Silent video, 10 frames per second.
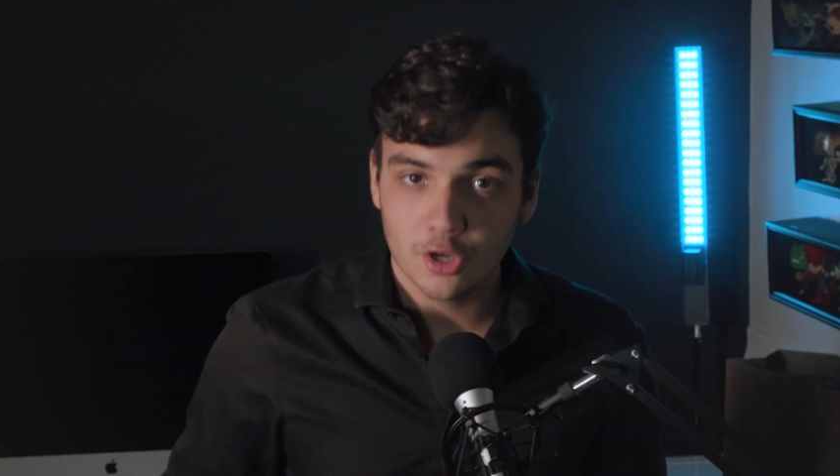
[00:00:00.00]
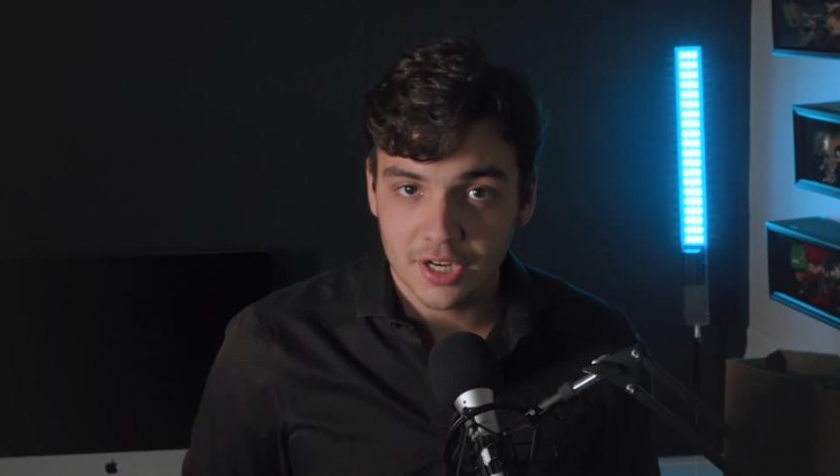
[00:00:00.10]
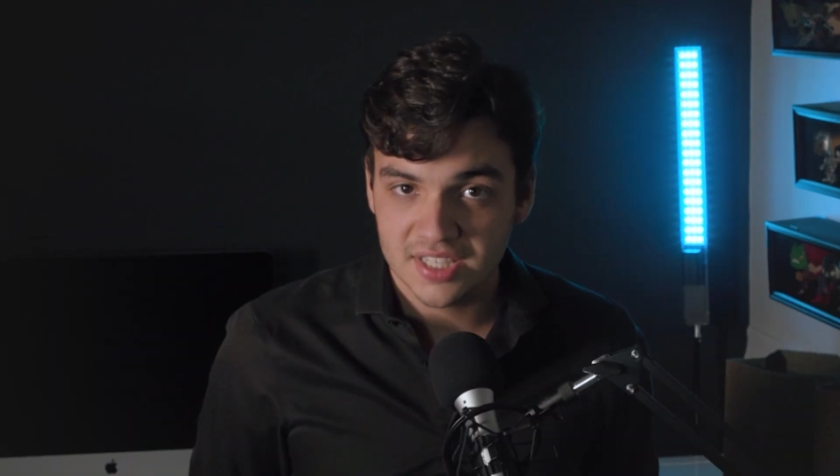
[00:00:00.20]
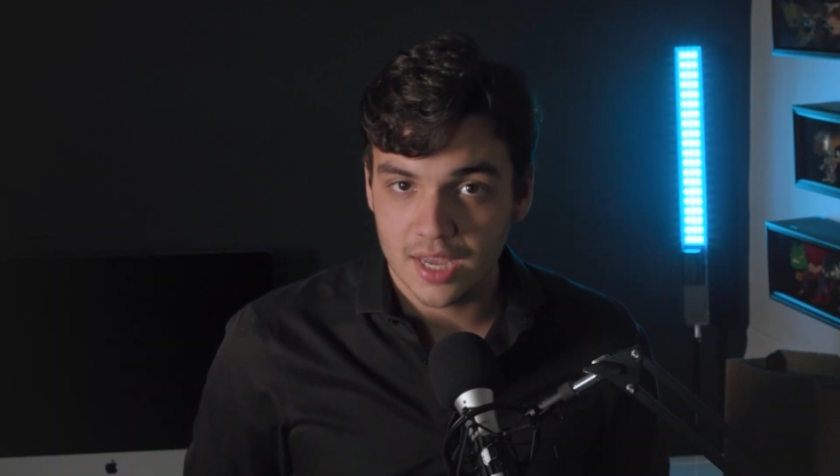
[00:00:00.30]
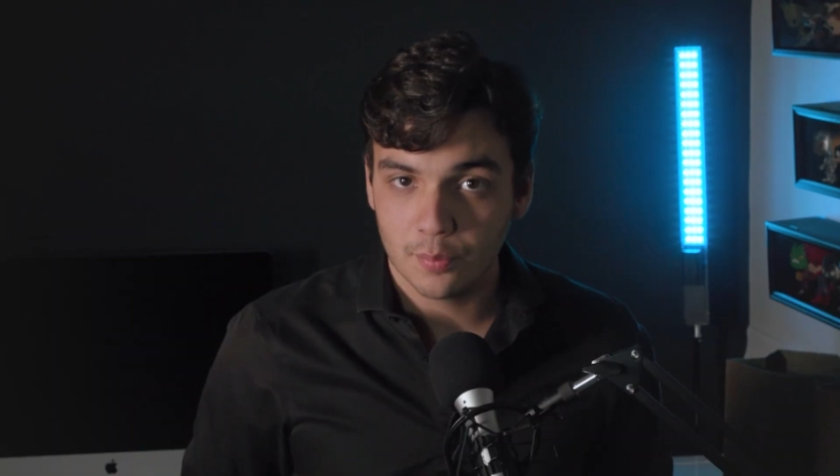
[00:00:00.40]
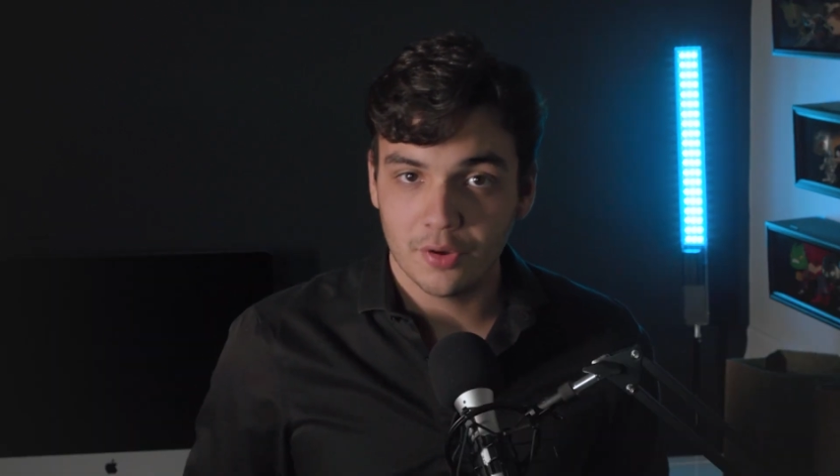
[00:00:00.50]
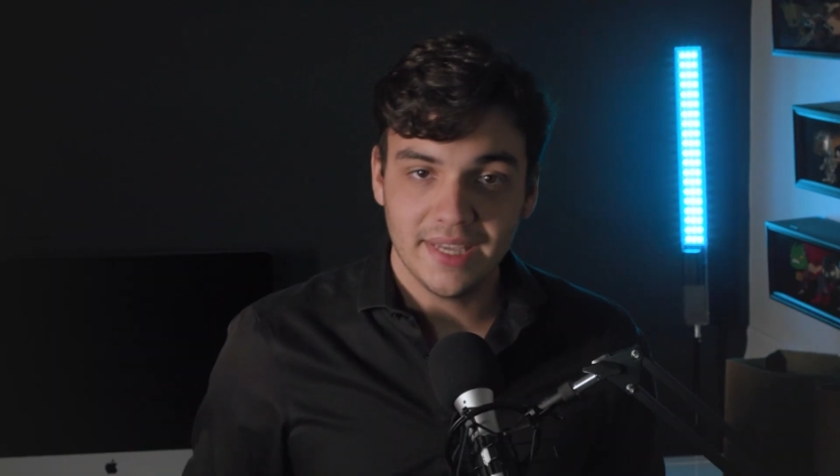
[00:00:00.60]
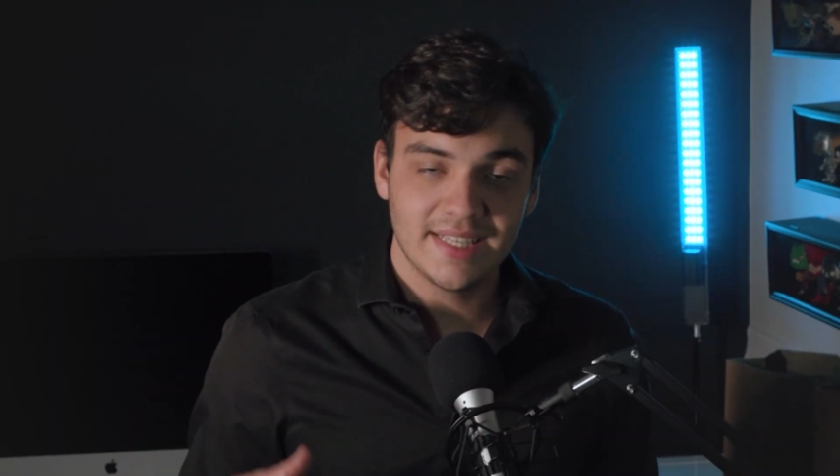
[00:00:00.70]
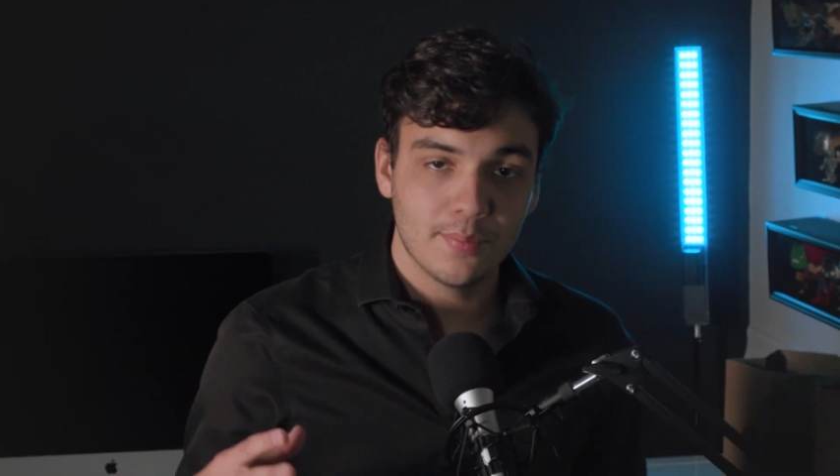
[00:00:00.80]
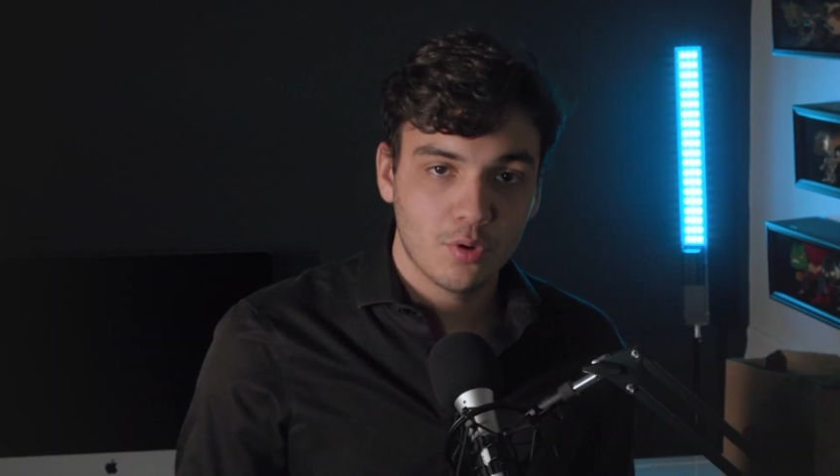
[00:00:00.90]
A good example
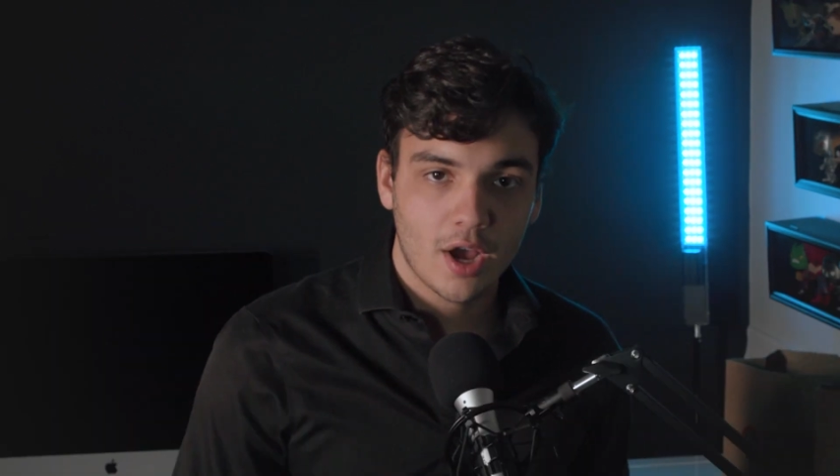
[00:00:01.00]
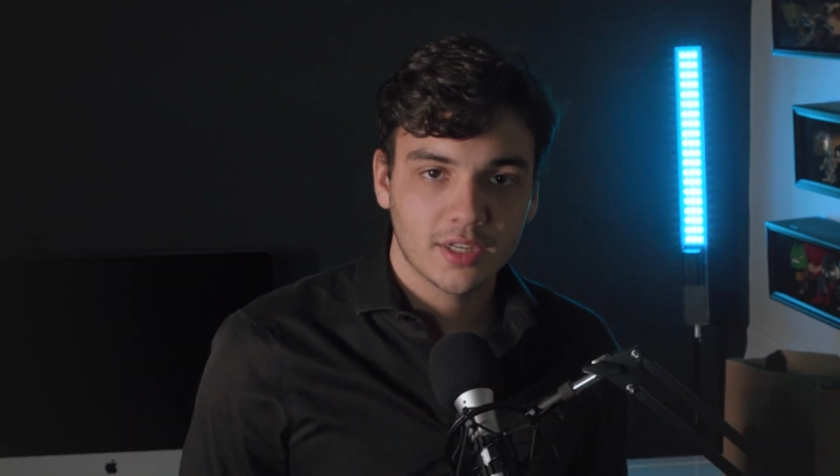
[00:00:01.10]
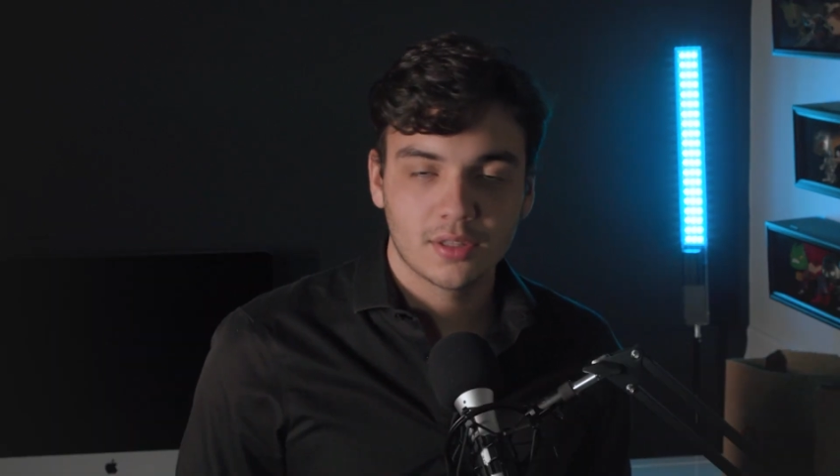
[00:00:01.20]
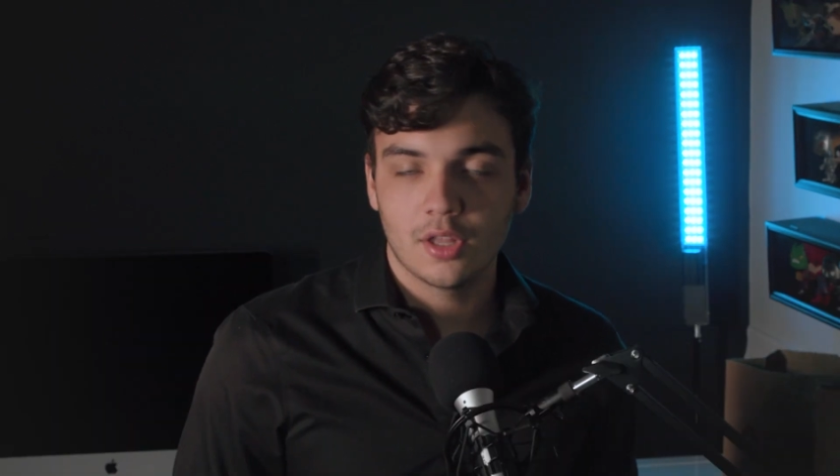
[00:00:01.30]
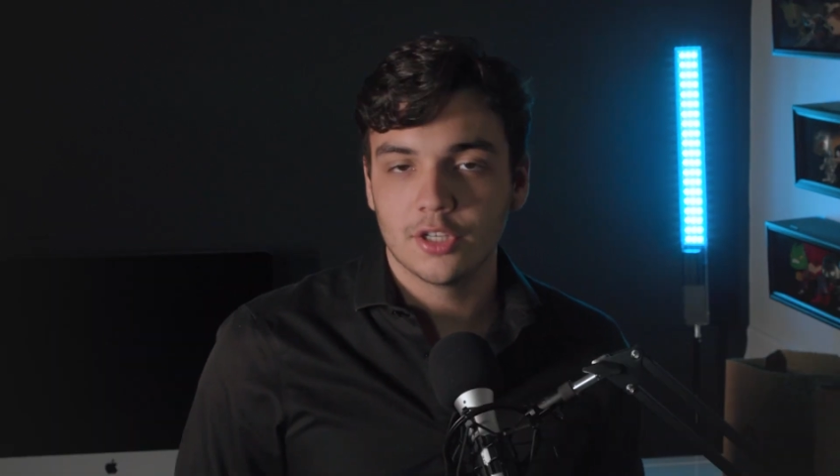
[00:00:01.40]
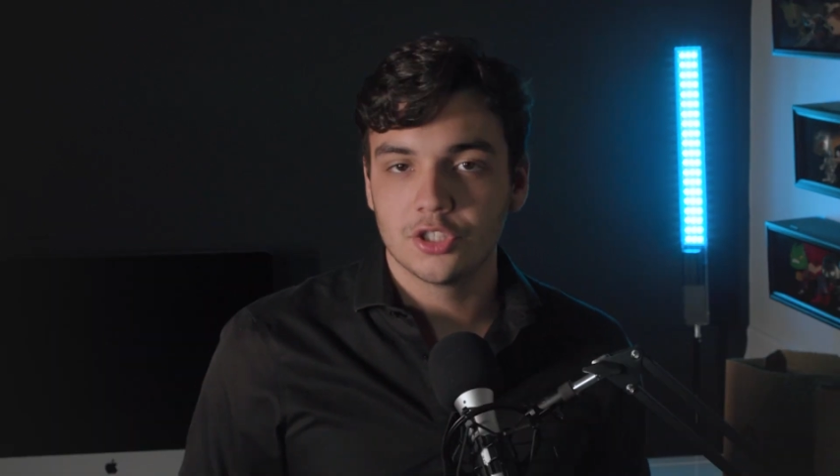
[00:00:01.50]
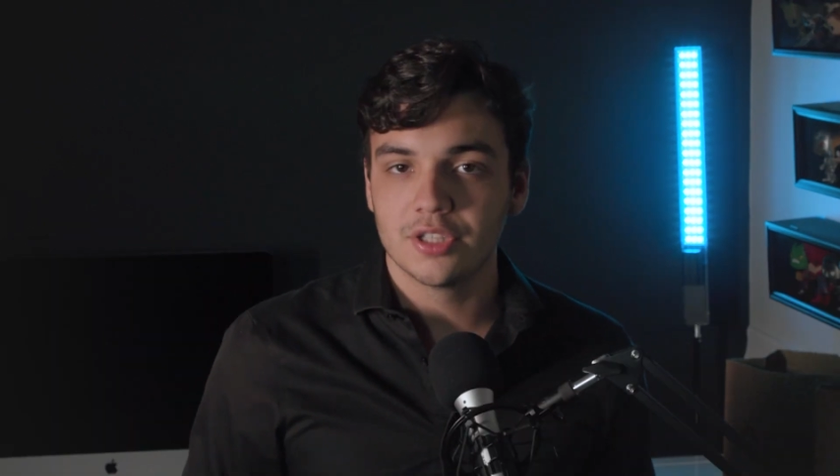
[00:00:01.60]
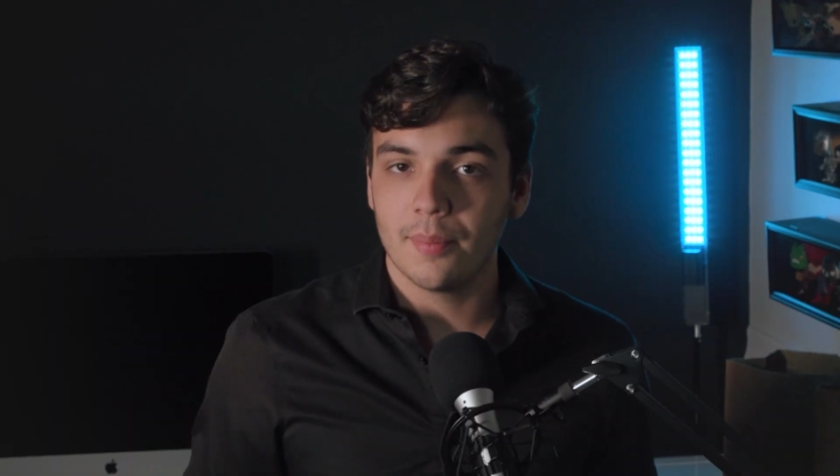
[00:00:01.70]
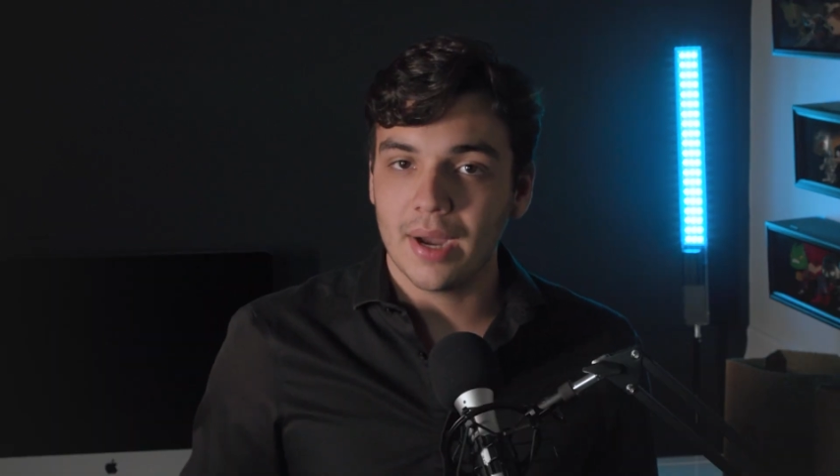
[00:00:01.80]
is a product launch that